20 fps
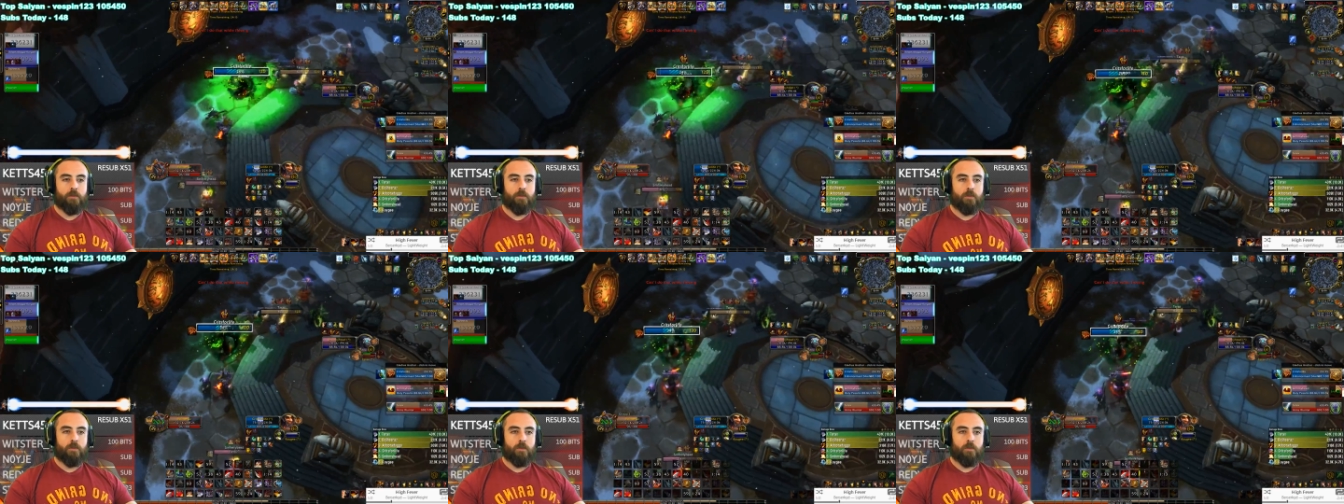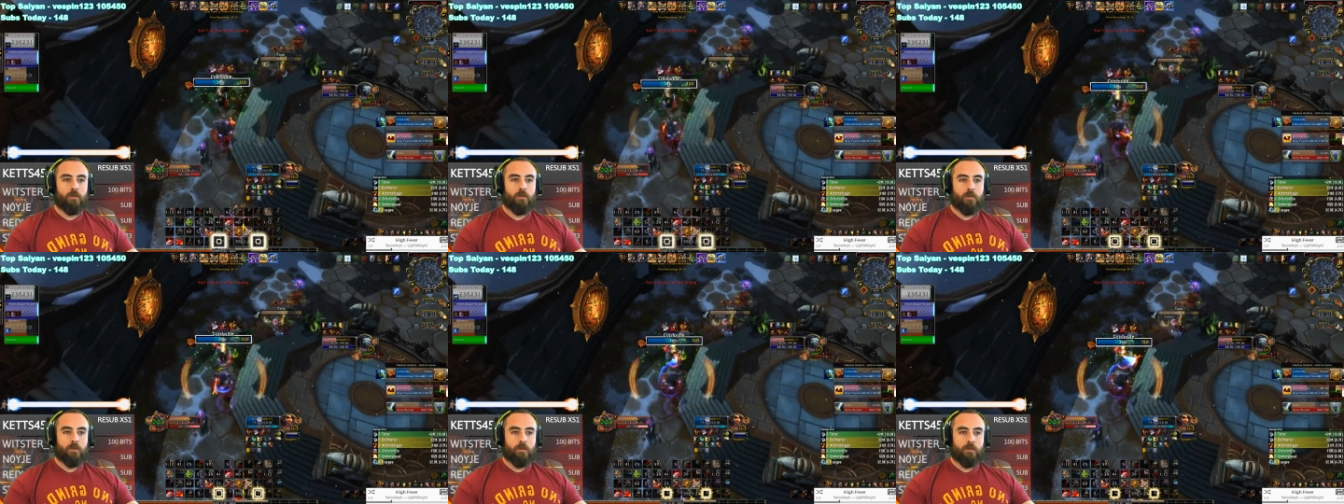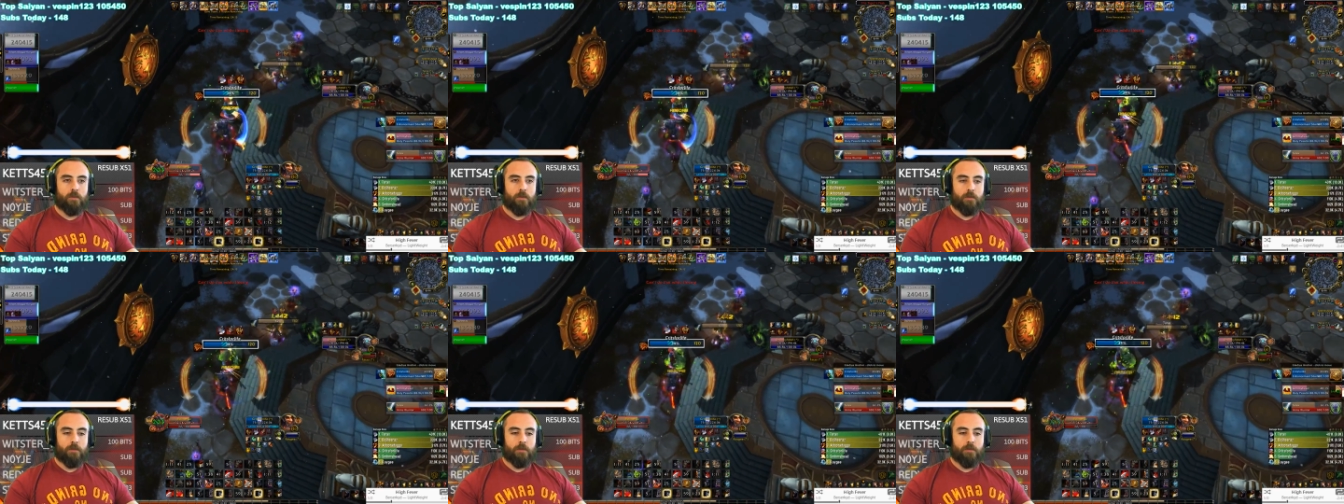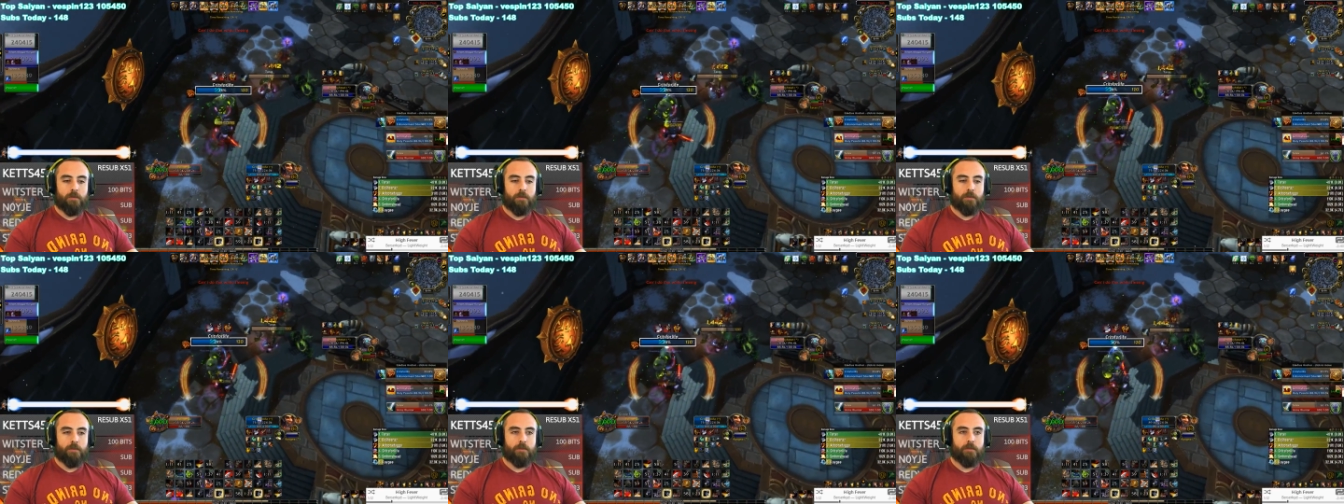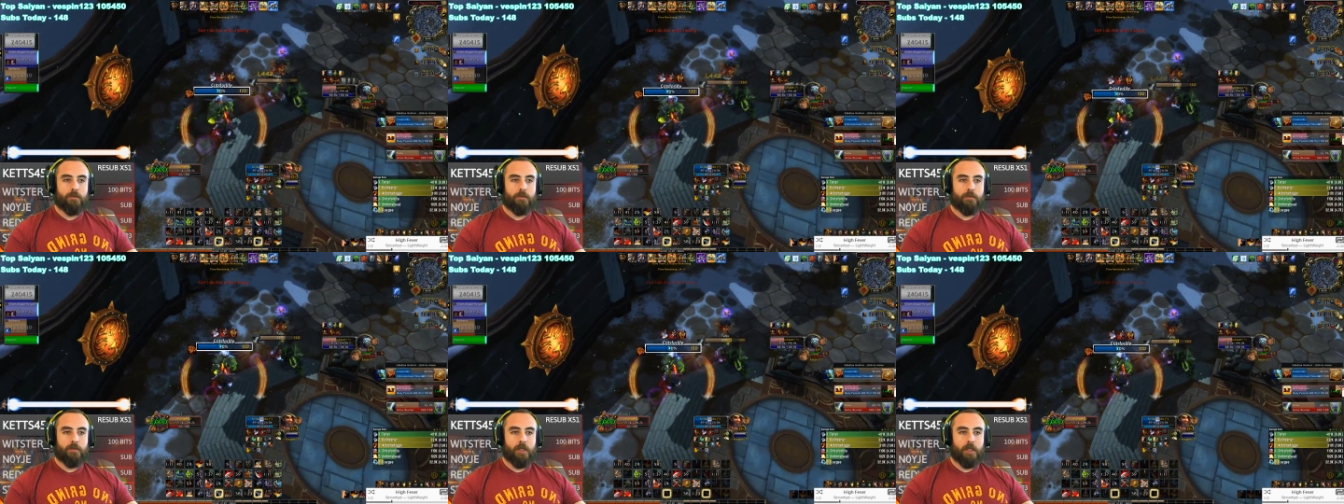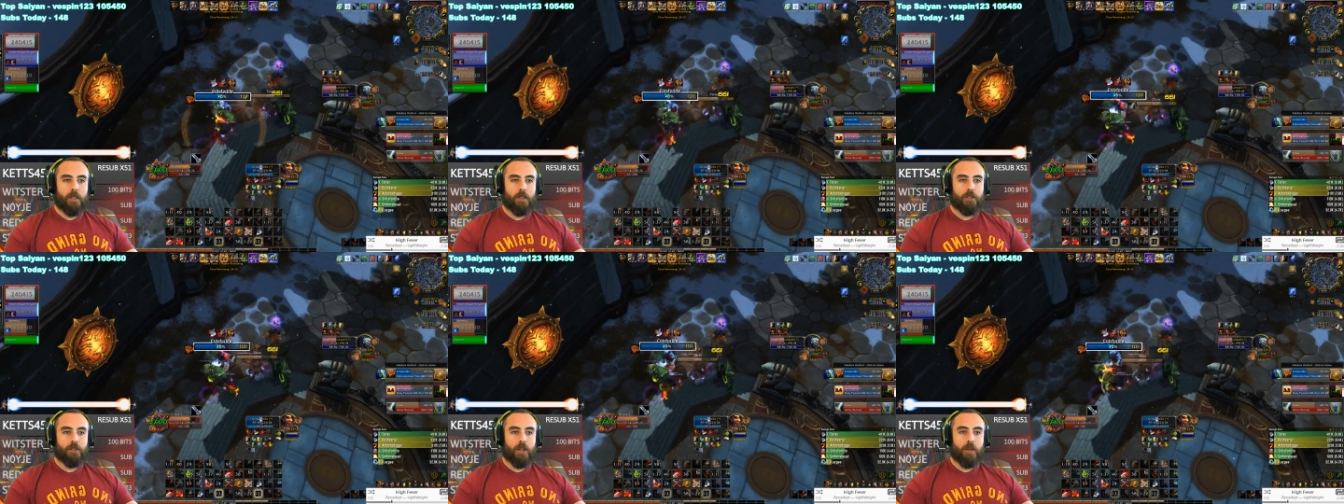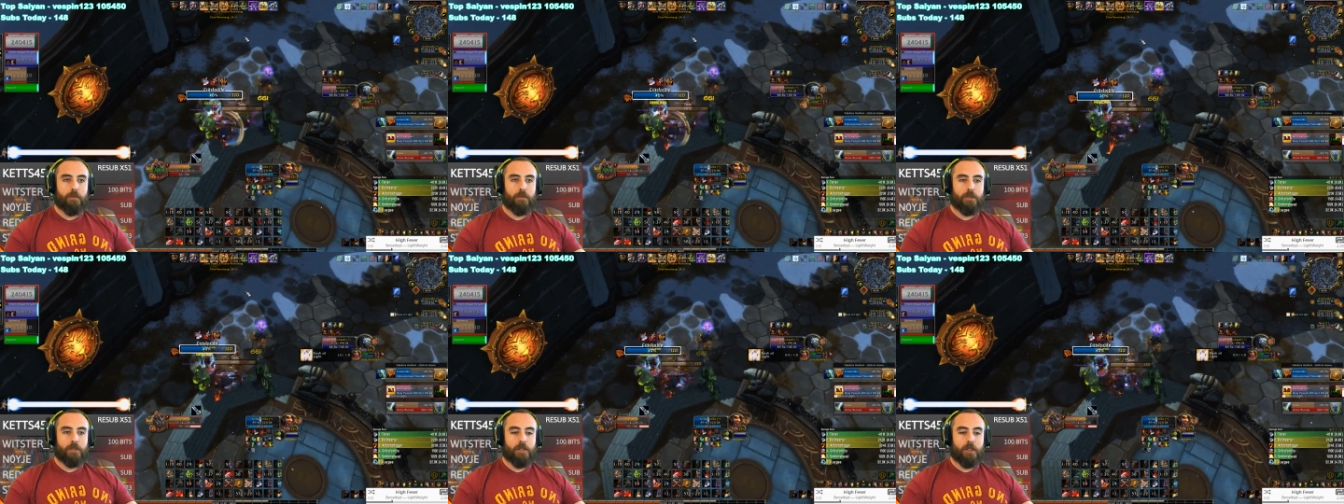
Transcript: Yep. Hitting Sham for a